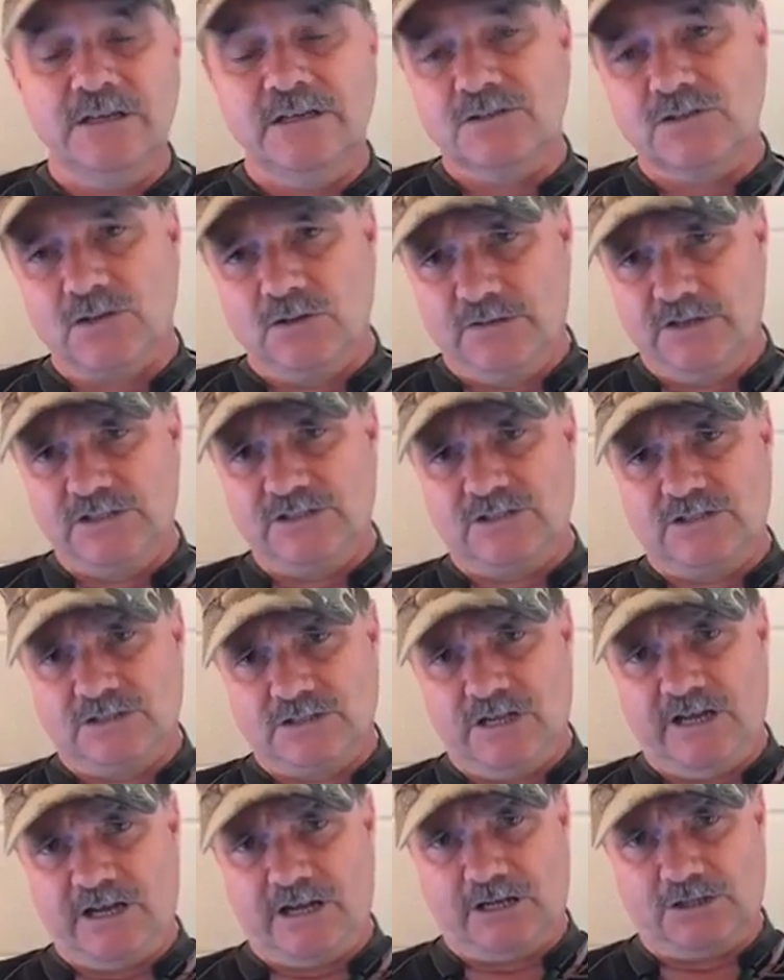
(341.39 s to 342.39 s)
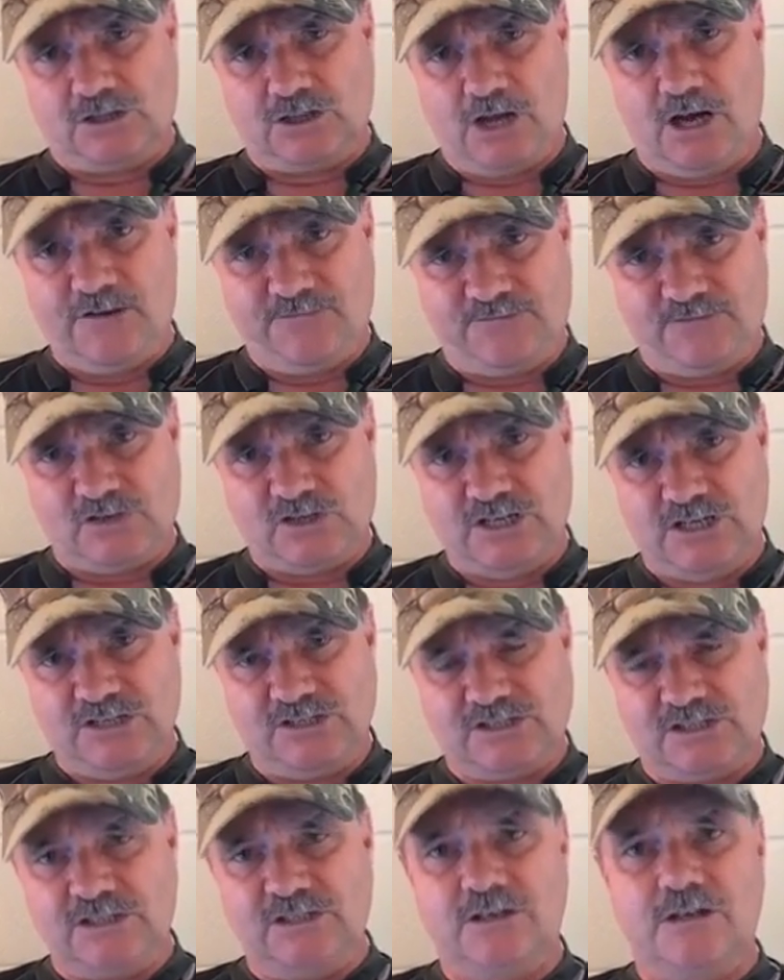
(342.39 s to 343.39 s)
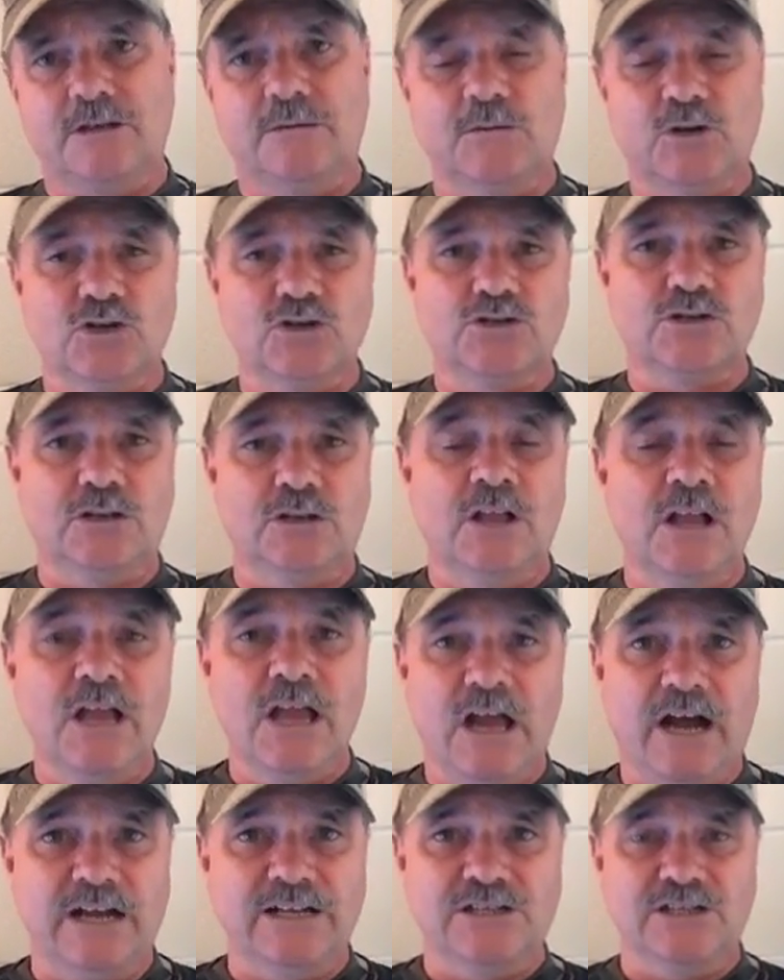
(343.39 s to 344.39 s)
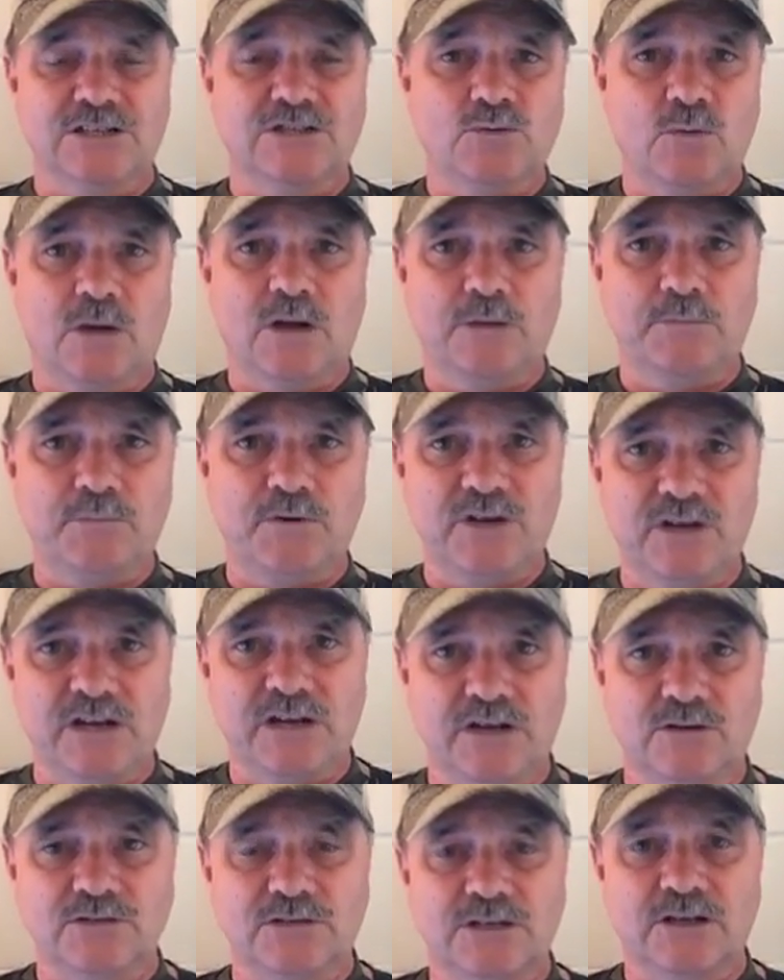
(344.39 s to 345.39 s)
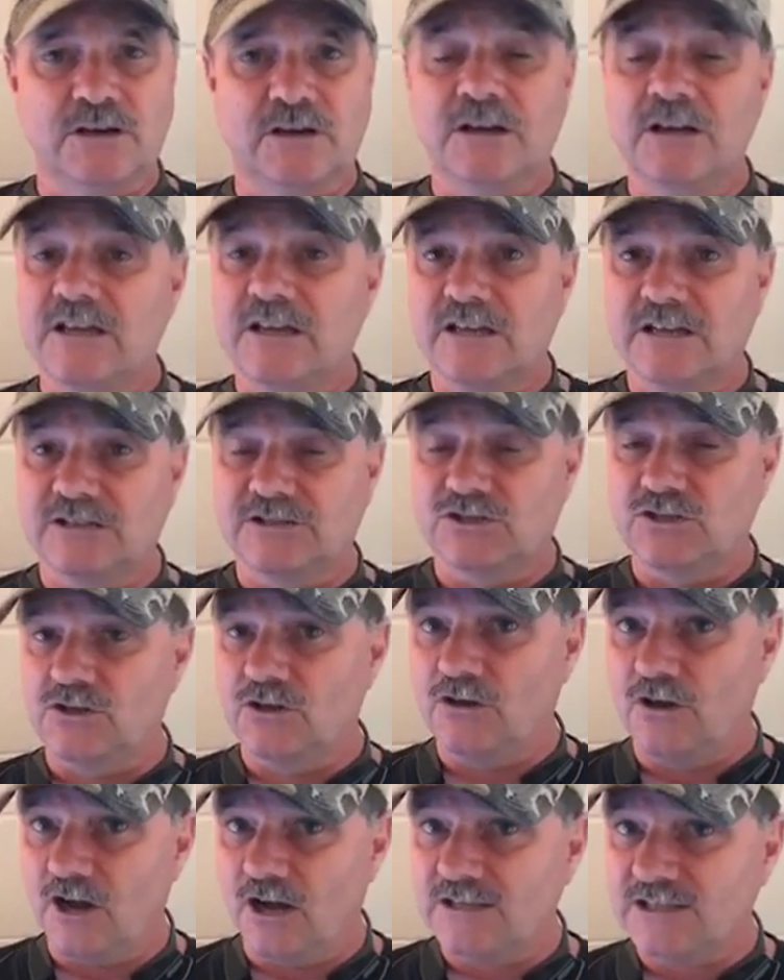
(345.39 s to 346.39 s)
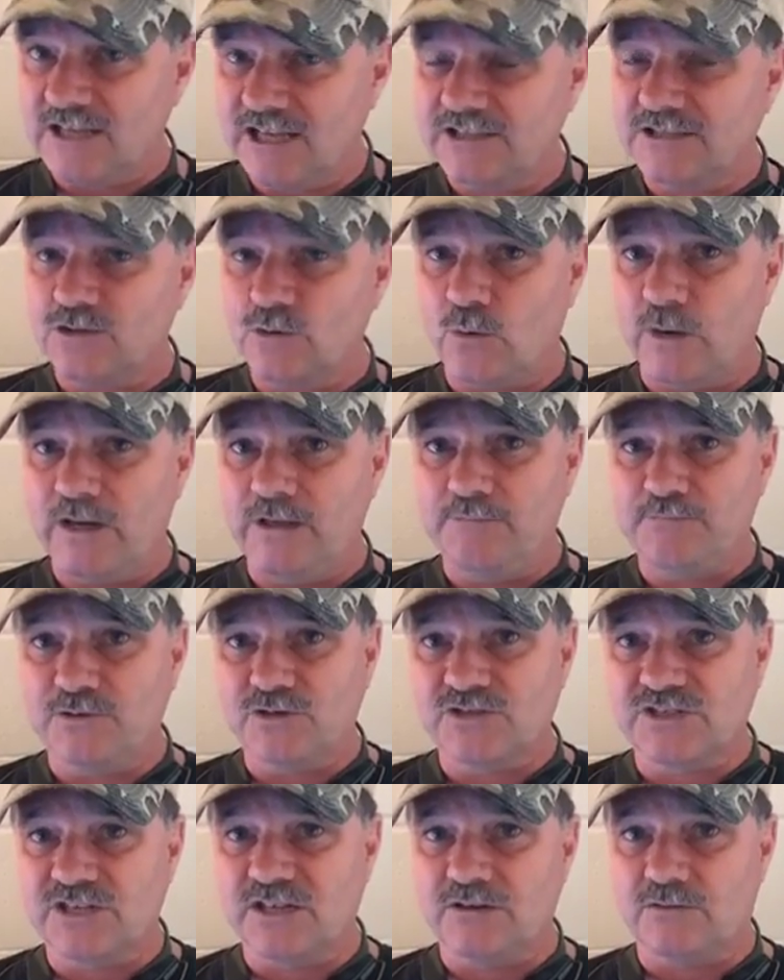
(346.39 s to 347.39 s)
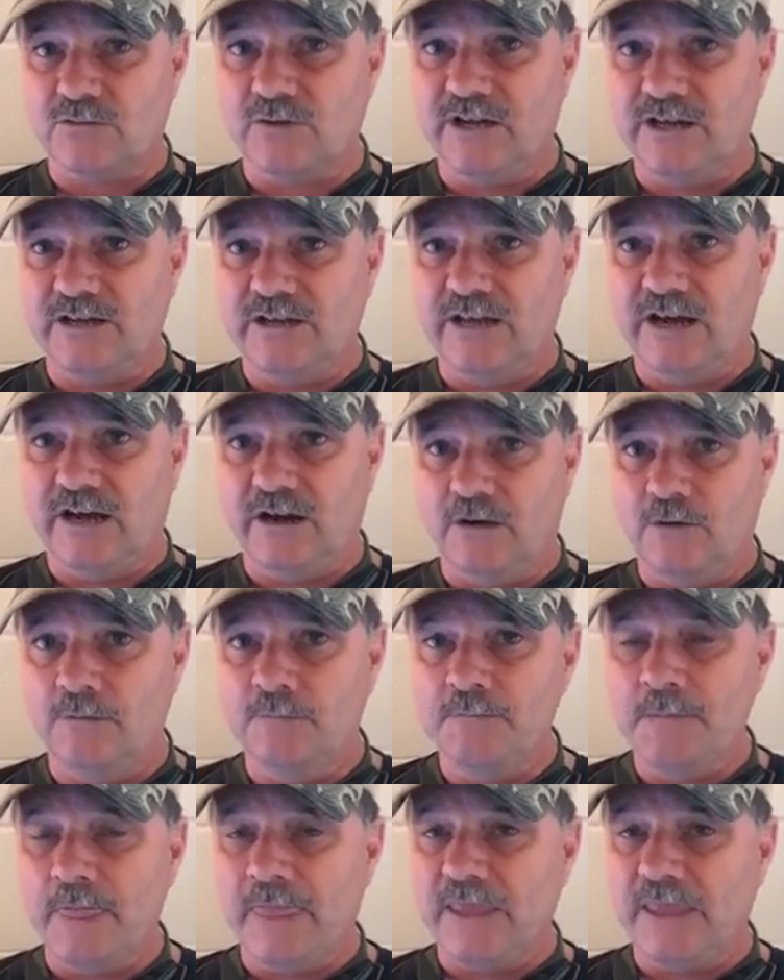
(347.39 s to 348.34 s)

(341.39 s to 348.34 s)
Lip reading: So this is like a ToughTested commercial. I just want to put it out there because you got that 20% right now